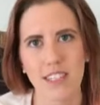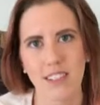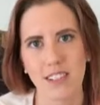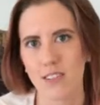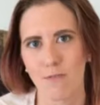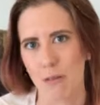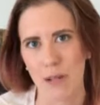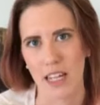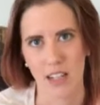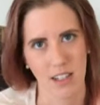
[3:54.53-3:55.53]
This isn't for
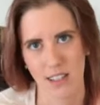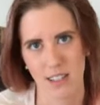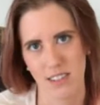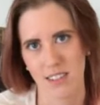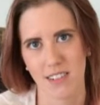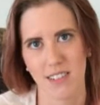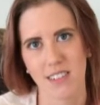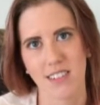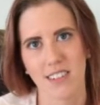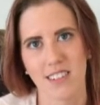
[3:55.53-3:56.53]
me.
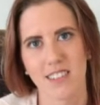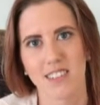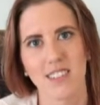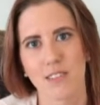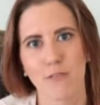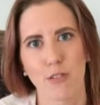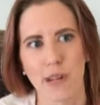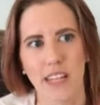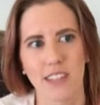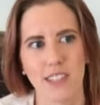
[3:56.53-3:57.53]
This isn't for
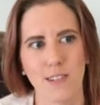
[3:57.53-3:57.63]
me.